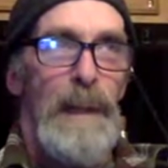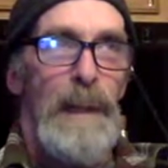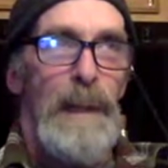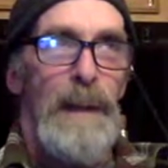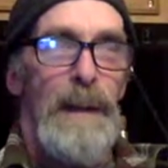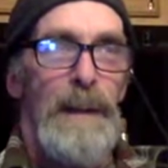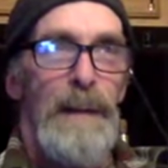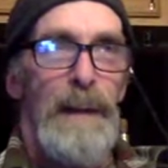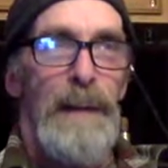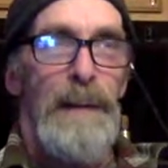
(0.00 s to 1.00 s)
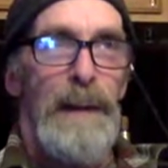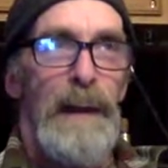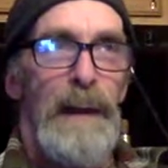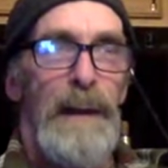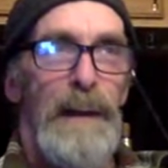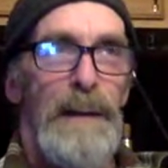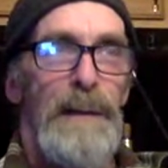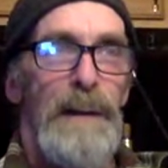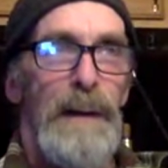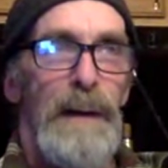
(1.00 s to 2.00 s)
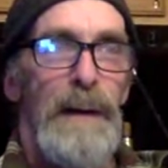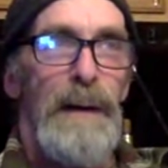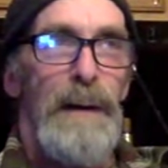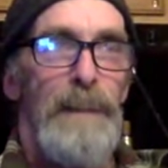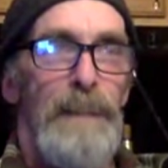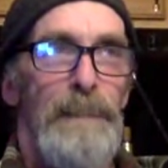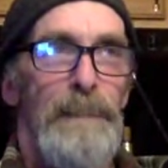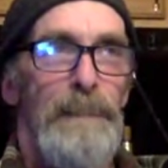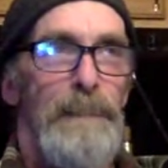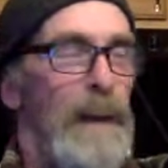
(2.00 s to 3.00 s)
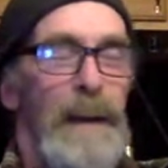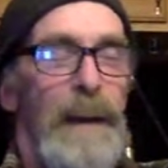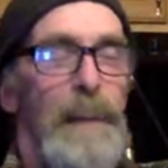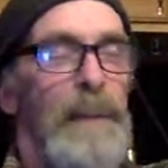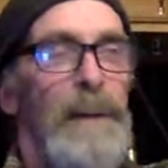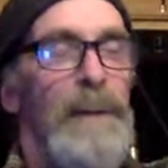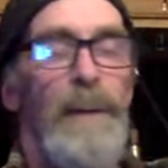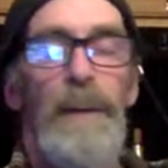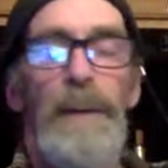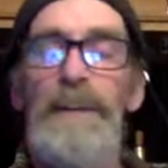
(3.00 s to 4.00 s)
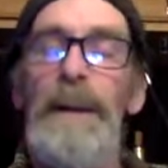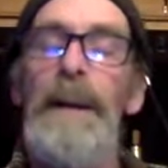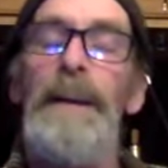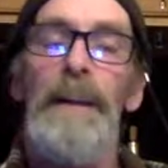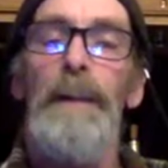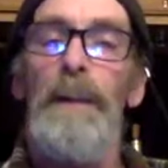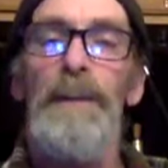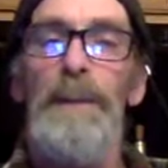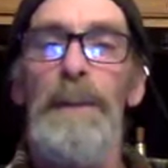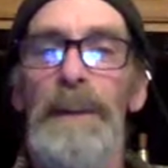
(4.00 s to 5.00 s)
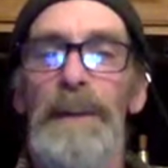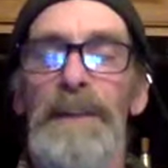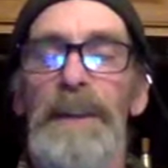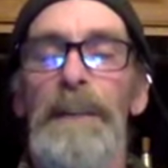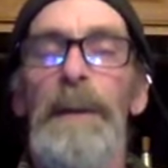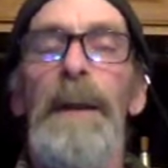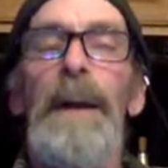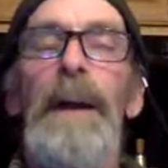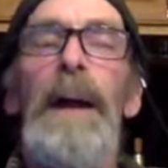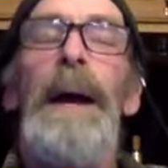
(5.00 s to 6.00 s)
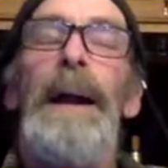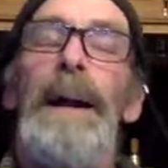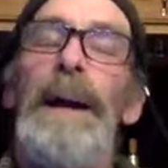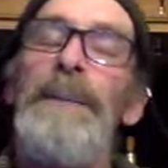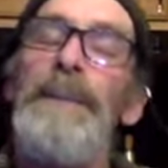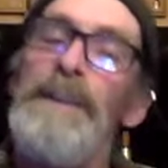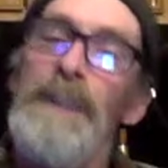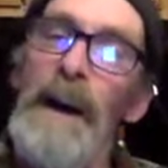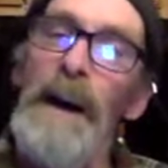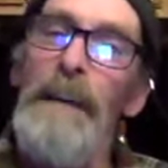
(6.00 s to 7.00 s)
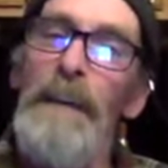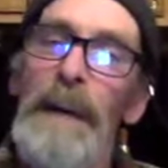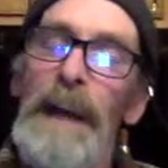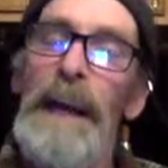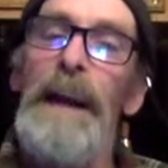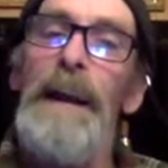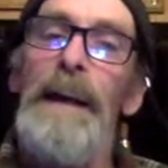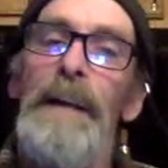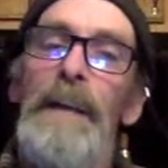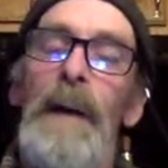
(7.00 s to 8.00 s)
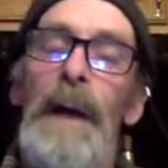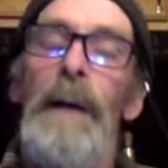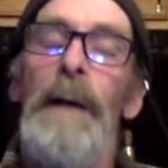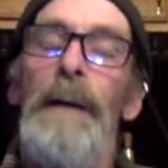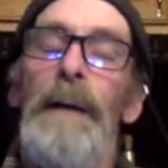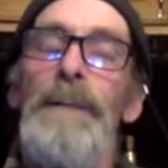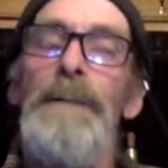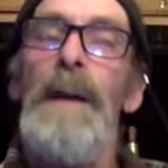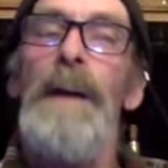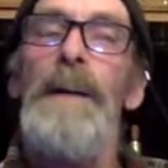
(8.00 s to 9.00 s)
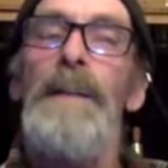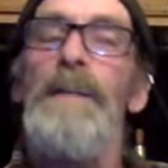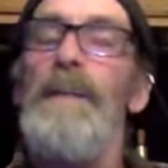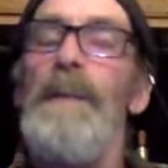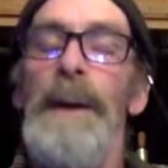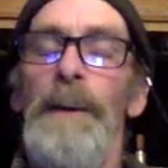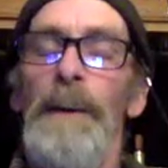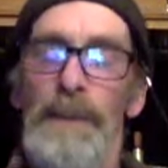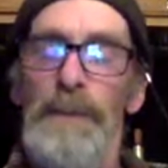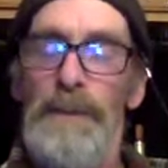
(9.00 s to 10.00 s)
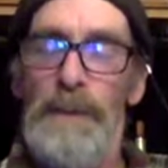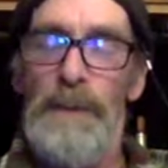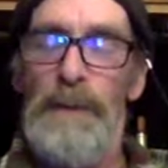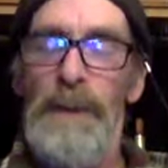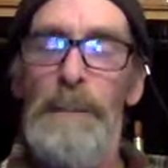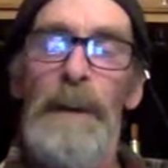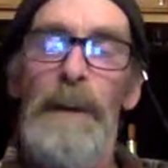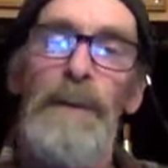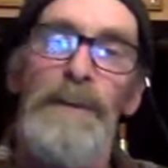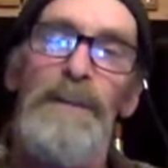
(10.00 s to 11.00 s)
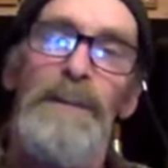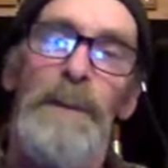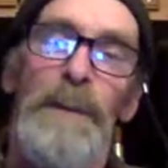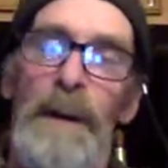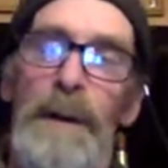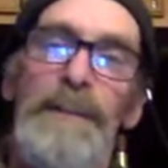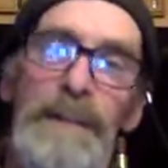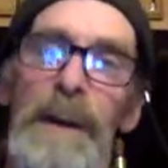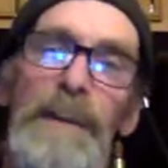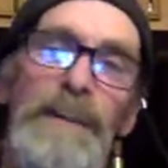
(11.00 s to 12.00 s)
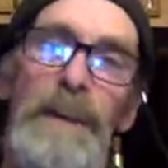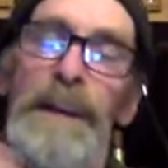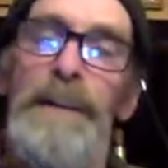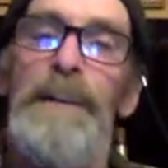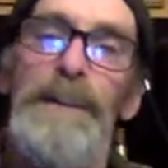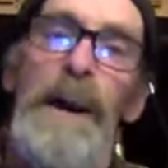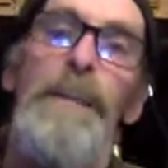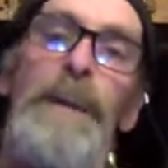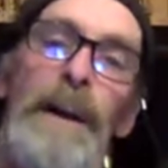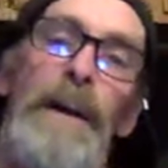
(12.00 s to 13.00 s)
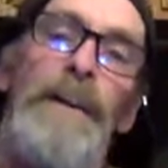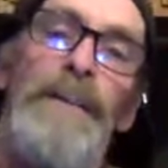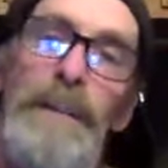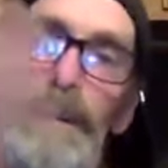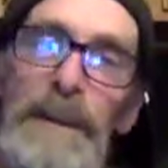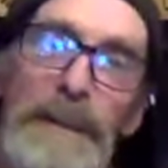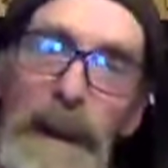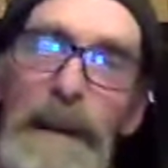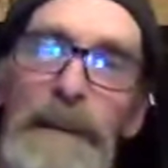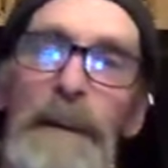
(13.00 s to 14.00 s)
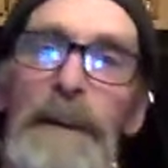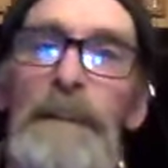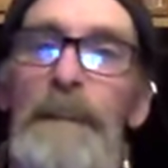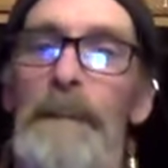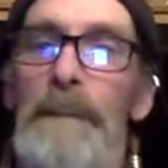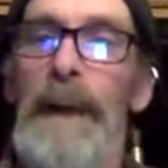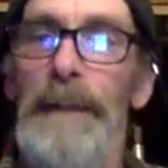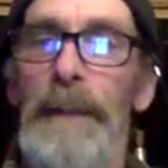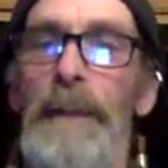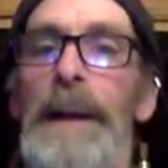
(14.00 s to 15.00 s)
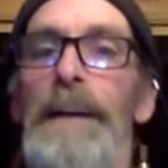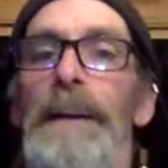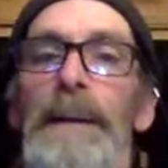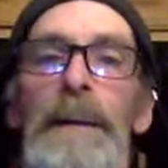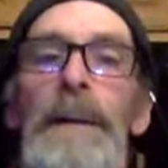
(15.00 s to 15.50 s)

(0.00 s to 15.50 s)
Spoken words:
and I think I had I can't remember the other horse. I had another horse with me as a team, and I got to the job, and I don't ship my horses with harnesses on, so I get to the job and I harness them at the landing.